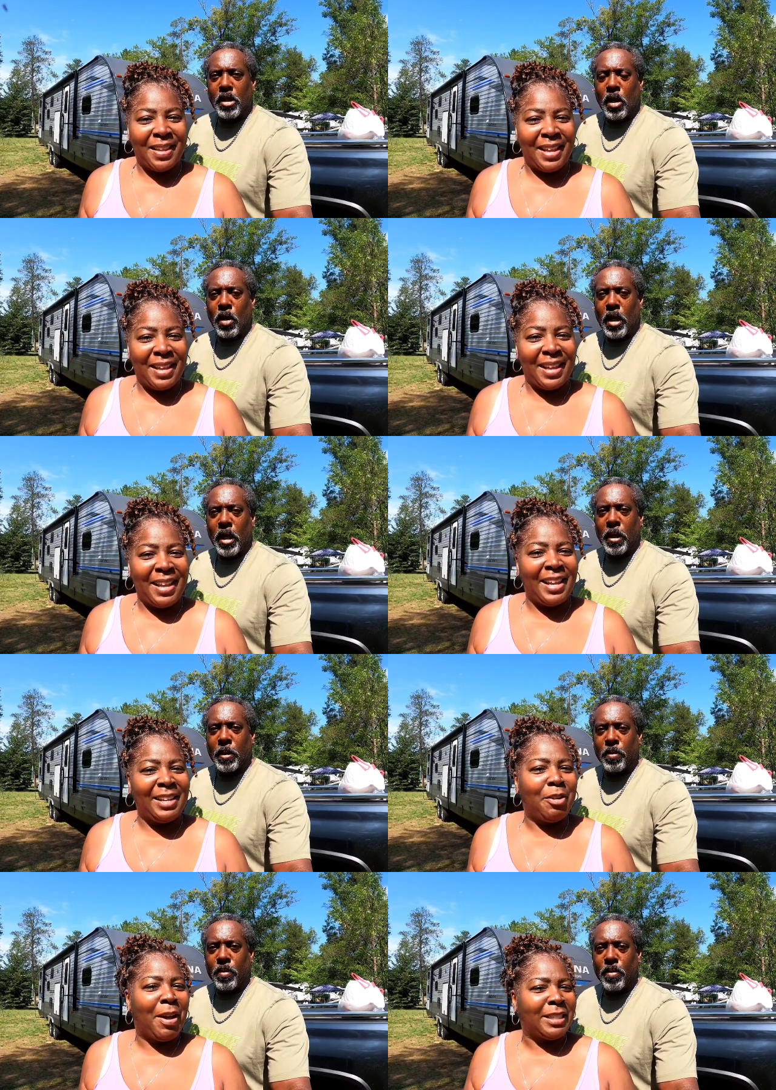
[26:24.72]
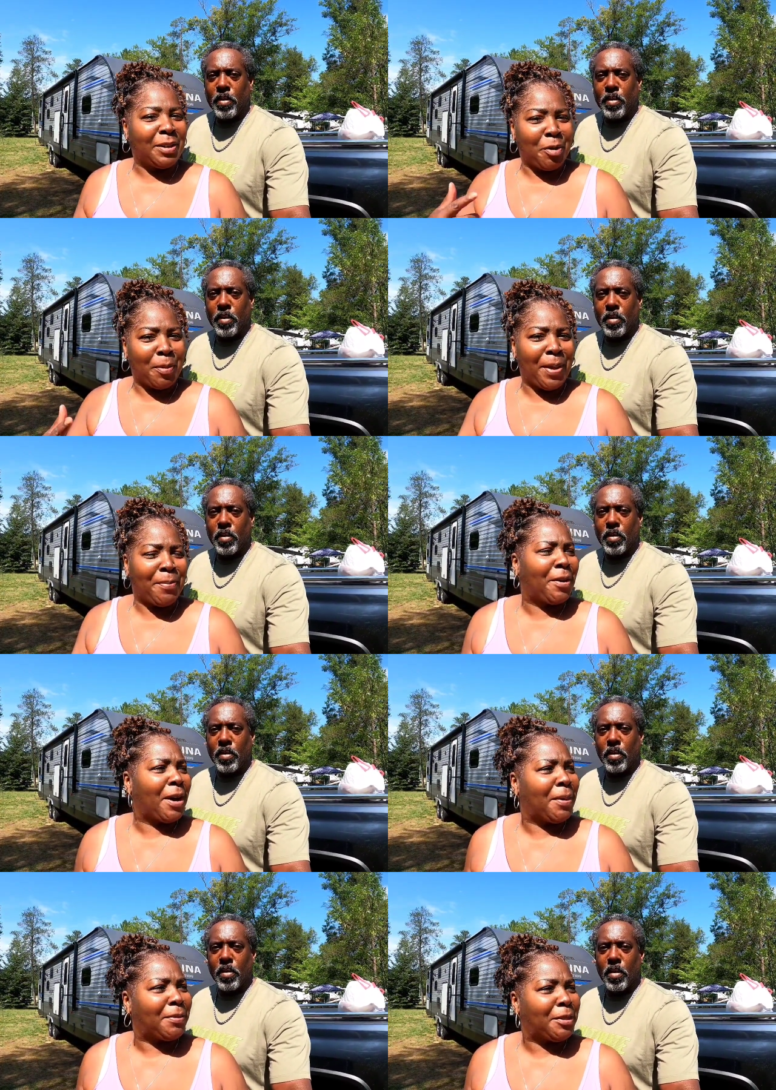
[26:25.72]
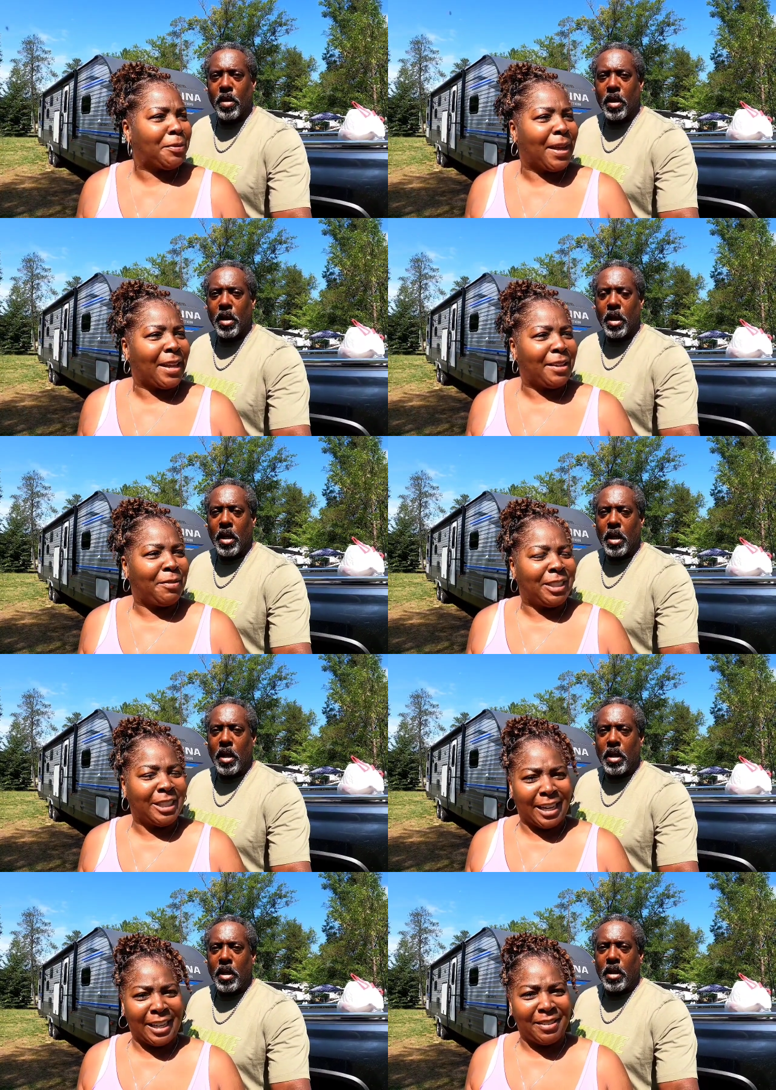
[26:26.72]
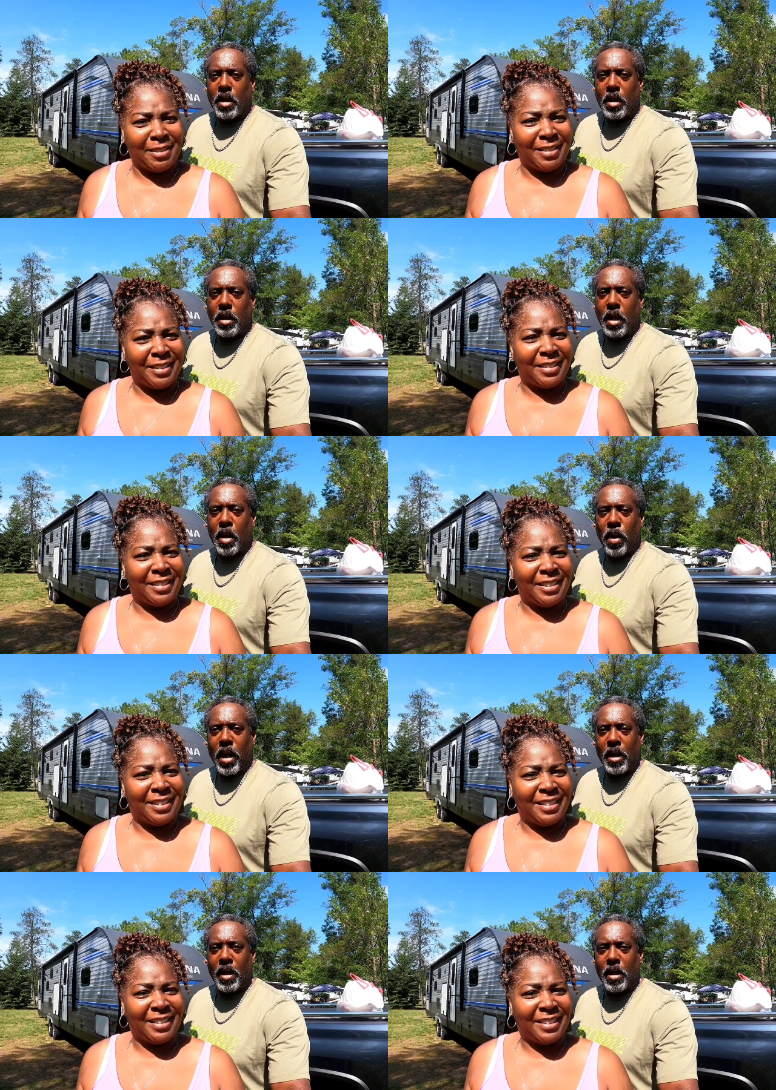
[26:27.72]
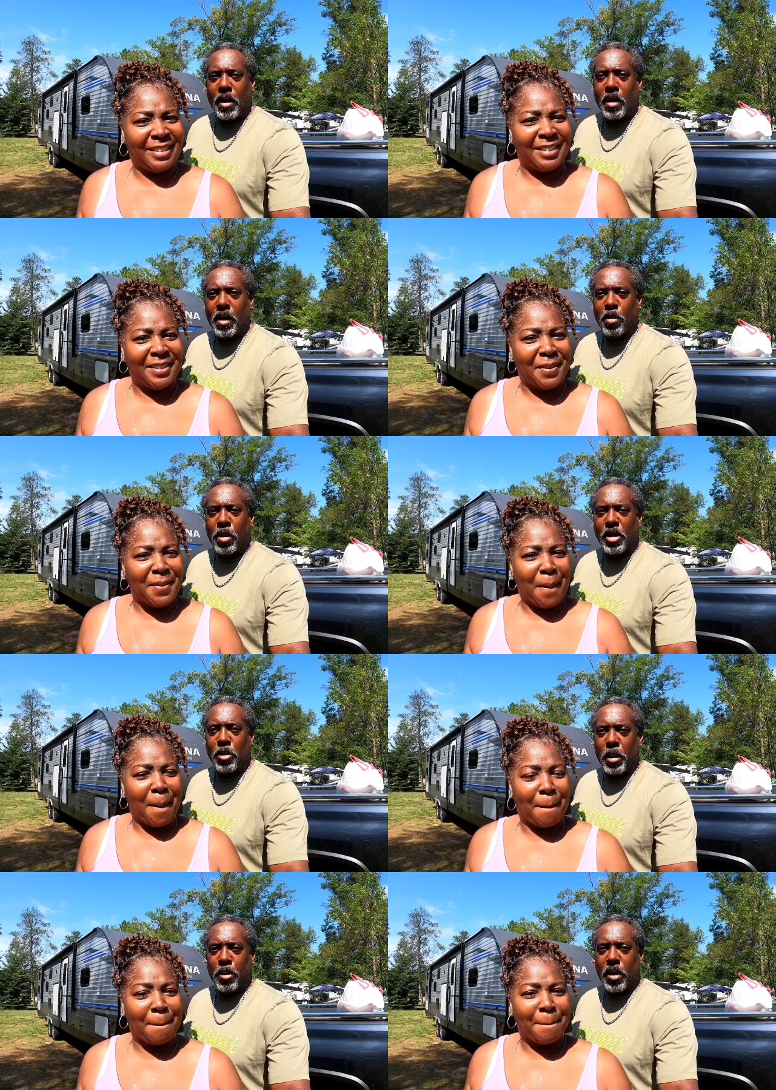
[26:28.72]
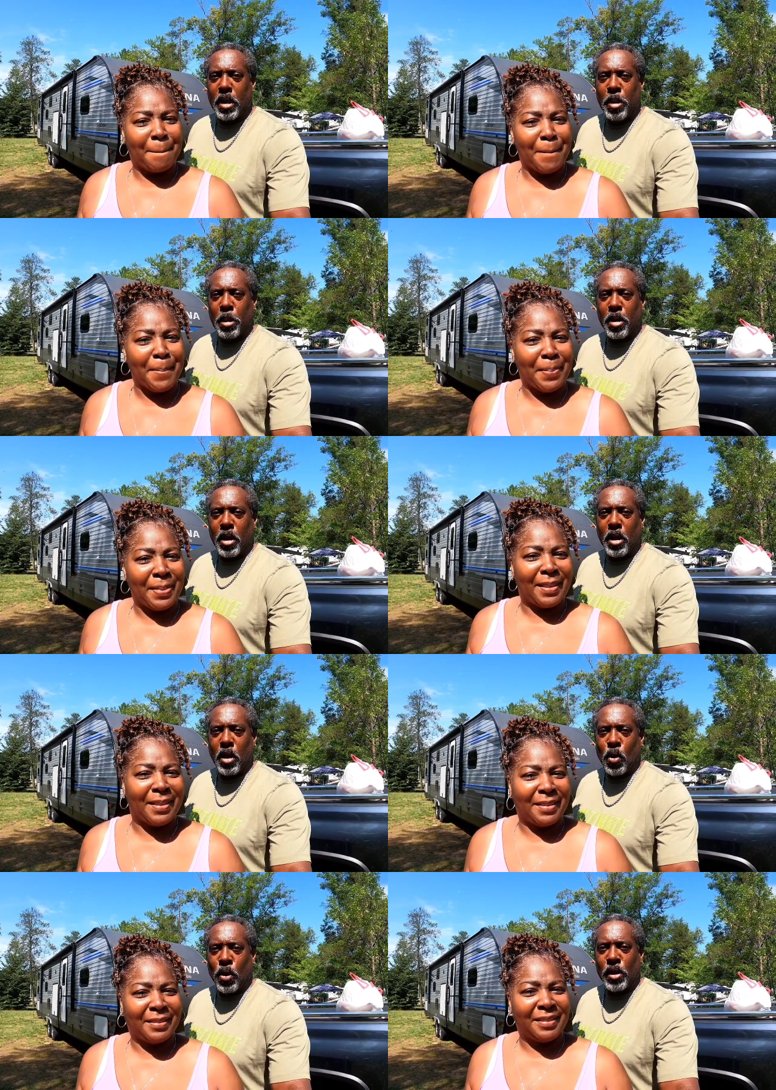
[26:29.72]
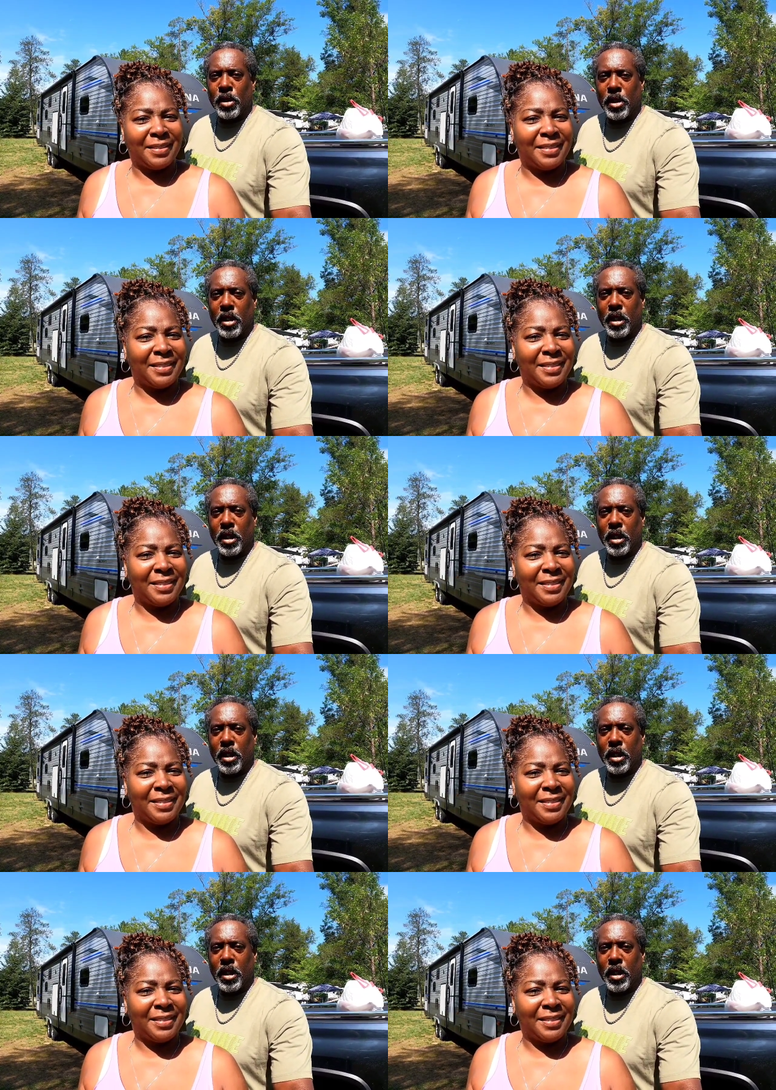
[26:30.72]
Speaker 1: So. Uh,
Speaker 2: and you had some more people come up too, babe. You want to shout out?
Speaker 1: Yeah, we had a uh, bunch of people come up. Uh, Lawrence